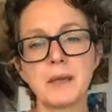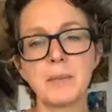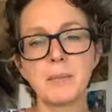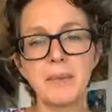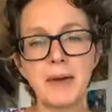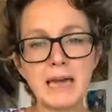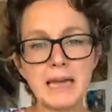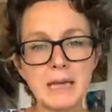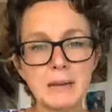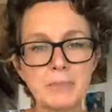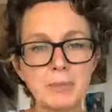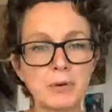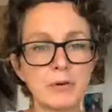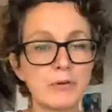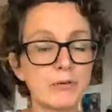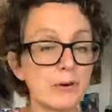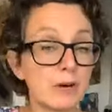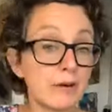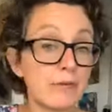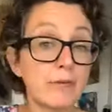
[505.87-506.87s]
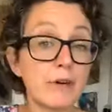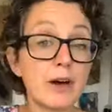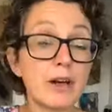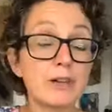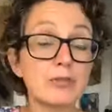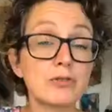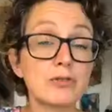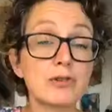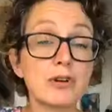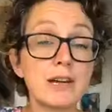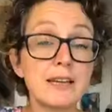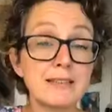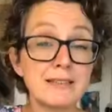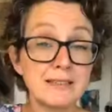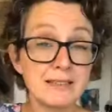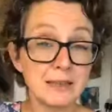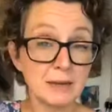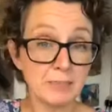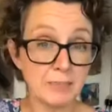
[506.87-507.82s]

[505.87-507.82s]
paper, a very fine tracing